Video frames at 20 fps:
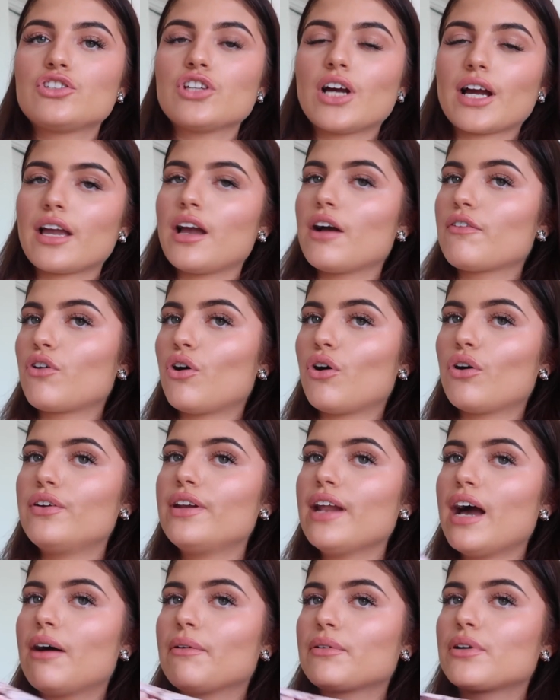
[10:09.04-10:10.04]
jacket I've got
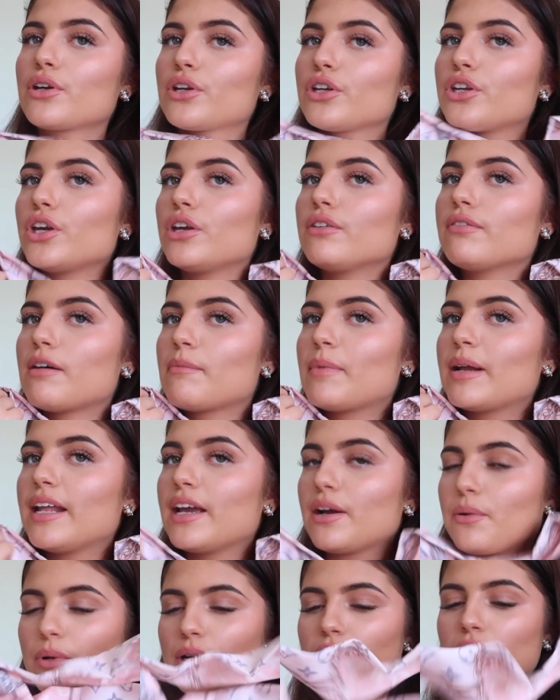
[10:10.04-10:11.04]
on now, it'd look cute around my
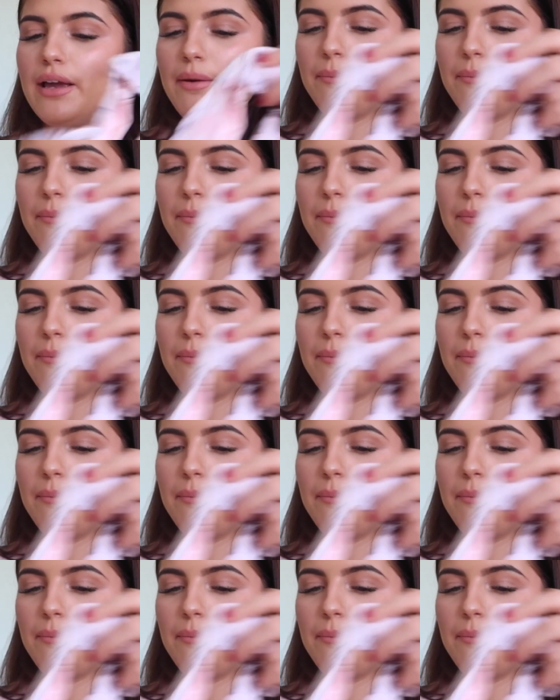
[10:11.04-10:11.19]
neck, wouldn't